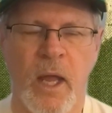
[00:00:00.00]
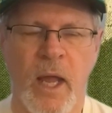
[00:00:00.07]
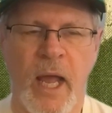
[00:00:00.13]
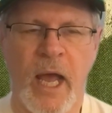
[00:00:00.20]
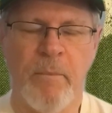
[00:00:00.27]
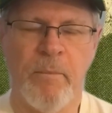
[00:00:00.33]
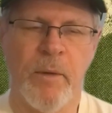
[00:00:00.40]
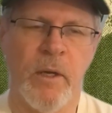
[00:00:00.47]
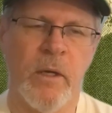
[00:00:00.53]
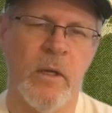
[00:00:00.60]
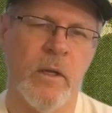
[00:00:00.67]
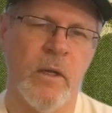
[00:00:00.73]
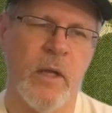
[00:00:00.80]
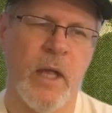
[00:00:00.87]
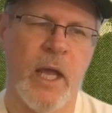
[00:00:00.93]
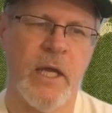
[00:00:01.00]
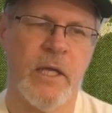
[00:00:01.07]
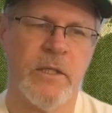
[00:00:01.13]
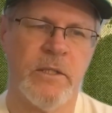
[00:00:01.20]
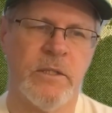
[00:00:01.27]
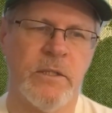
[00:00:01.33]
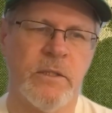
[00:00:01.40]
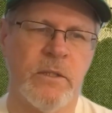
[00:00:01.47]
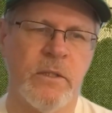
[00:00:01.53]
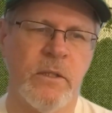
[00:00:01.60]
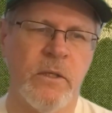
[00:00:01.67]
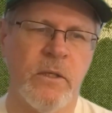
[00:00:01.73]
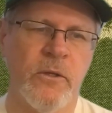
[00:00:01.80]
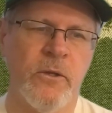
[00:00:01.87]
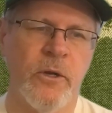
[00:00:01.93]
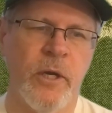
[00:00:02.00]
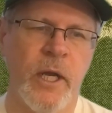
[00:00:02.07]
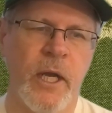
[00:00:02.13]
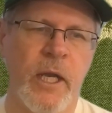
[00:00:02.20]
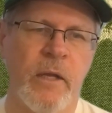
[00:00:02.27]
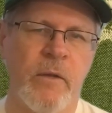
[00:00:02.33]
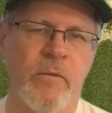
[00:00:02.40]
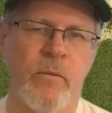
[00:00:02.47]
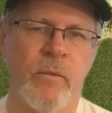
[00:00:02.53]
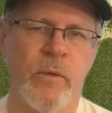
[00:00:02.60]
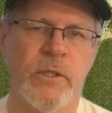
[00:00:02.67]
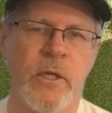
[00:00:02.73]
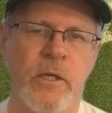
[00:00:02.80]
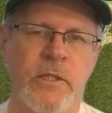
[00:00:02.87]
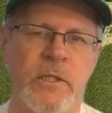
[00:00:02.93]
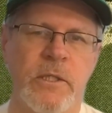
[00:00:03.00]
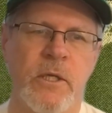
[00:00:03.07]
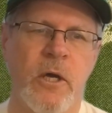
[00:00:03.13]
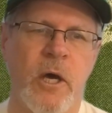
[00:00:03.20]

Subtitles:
Appa has their hitting results